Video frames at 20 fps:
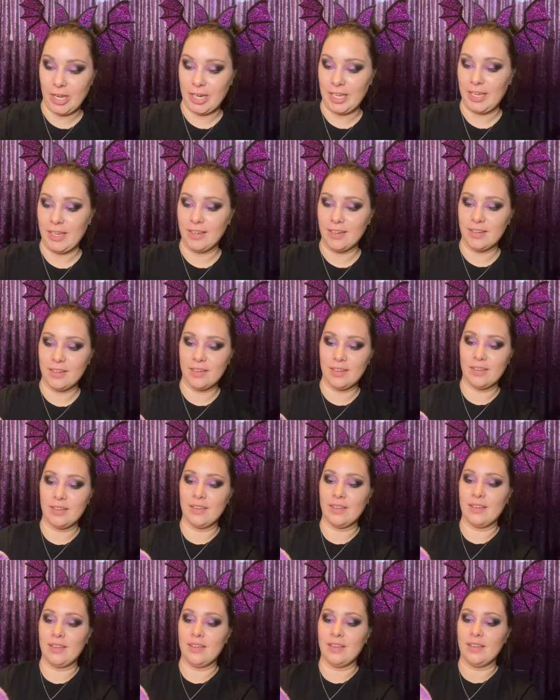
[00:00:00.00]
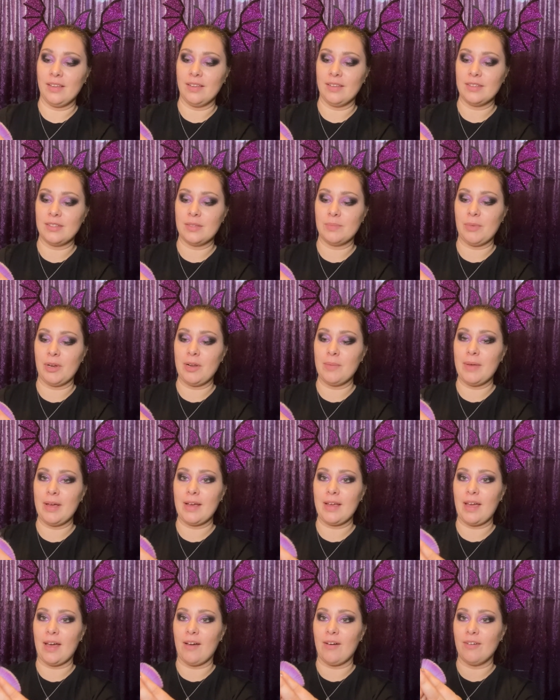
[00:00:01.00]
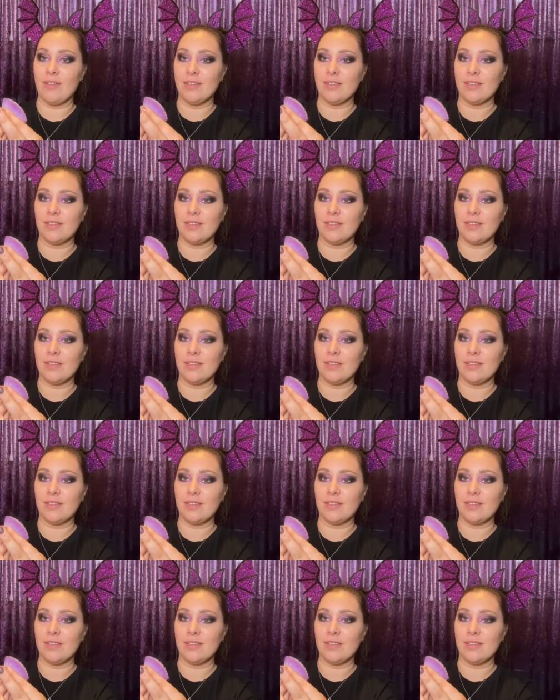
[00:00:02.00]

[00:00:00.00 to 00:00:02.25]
it. Spread it back out.